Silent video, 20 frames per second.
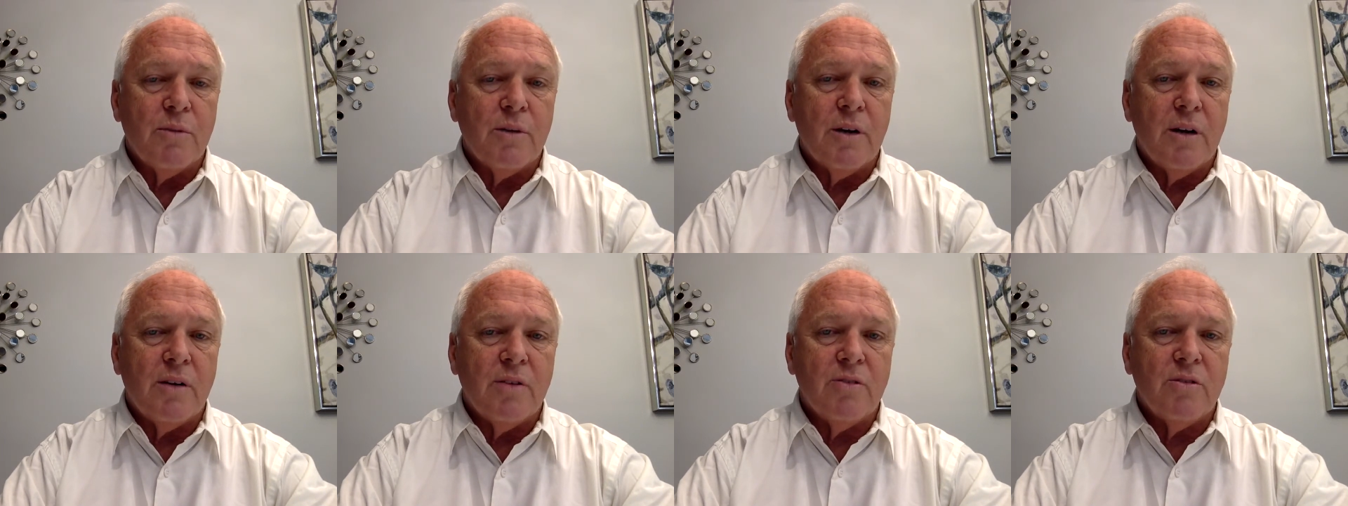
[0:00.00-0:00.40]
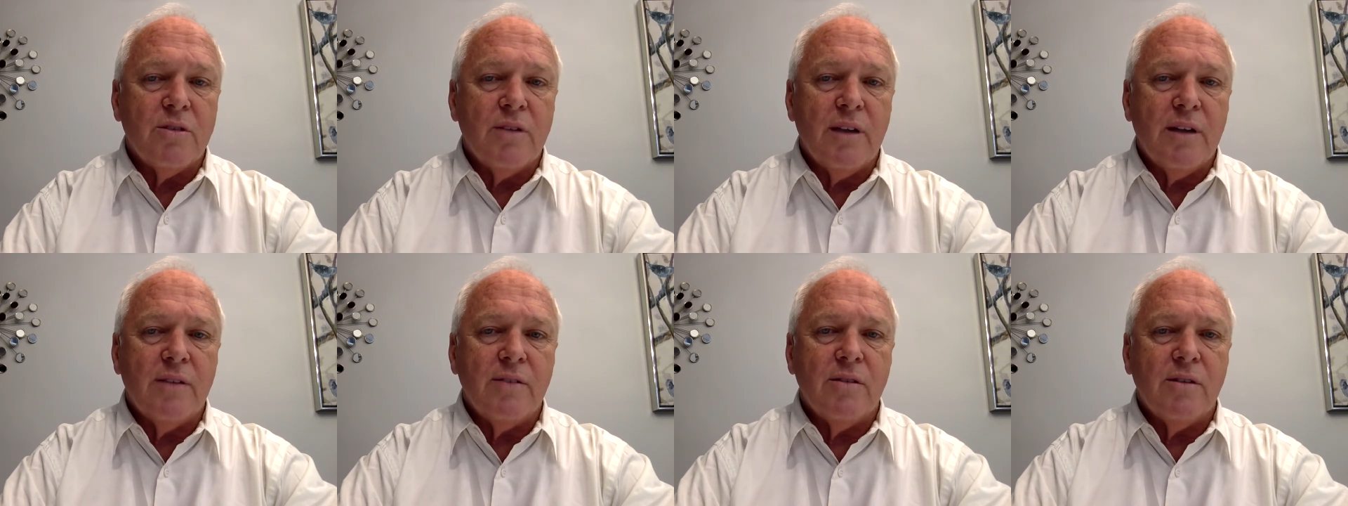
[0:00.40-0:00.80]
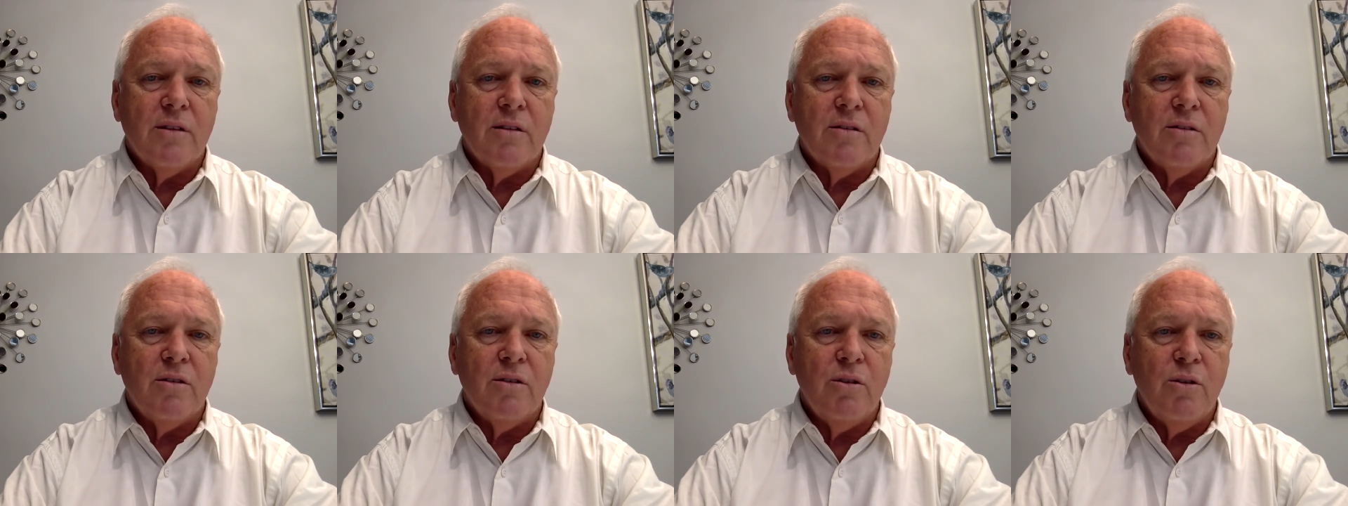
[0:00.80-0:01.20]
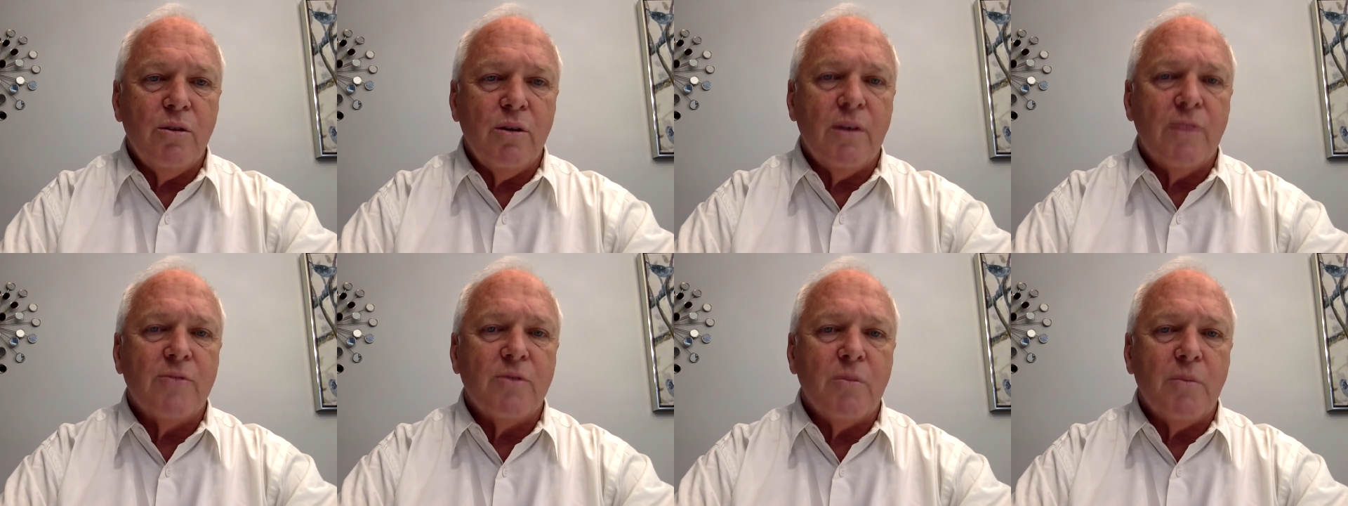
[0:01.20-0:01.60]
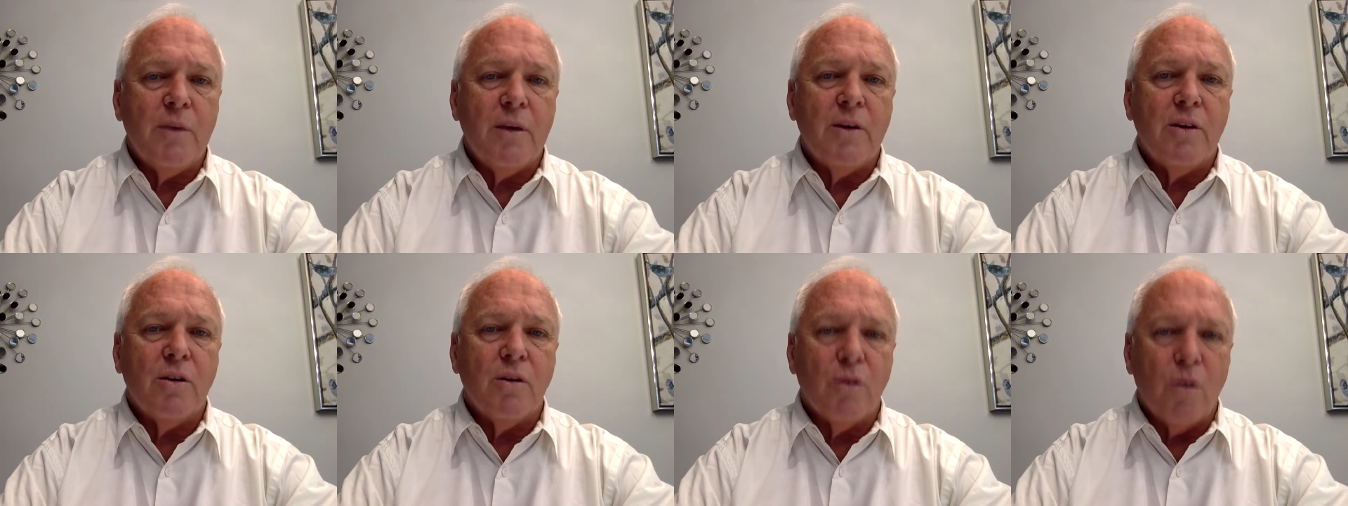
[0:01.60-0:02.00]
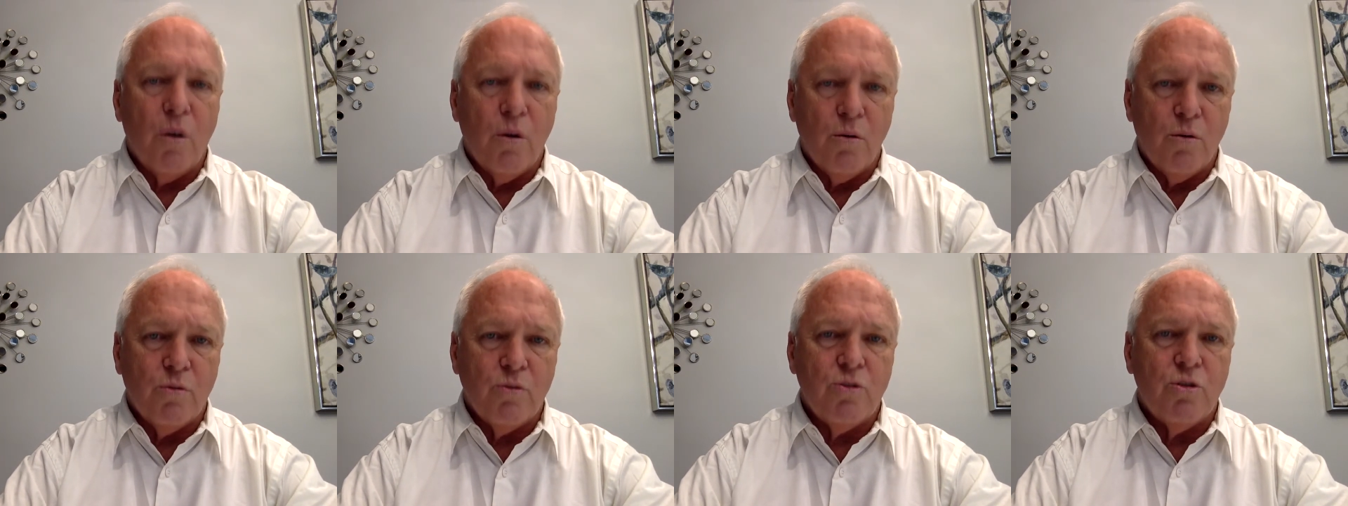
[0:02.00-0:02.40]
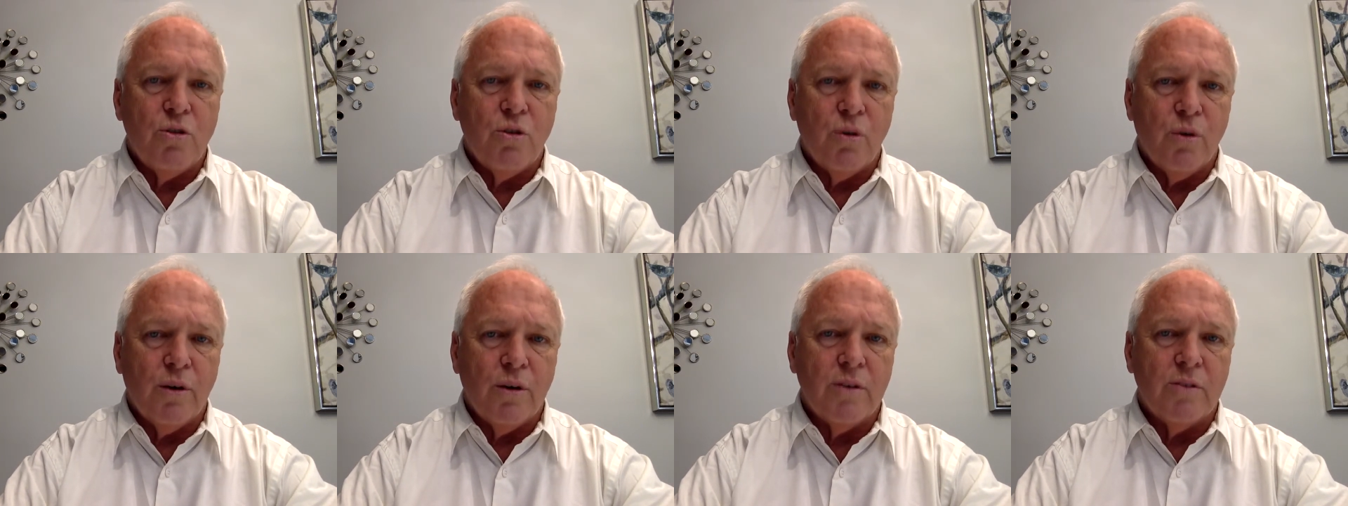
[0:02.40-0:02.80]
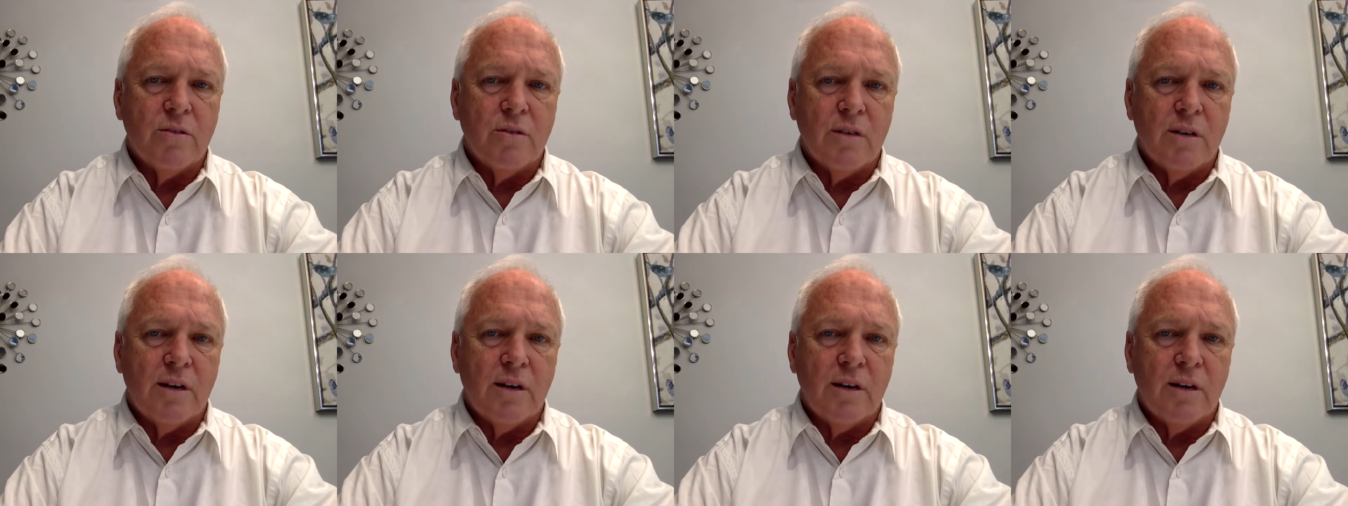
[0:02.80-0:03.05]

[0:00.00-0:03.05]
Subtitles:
but understand that you have to make your own choice,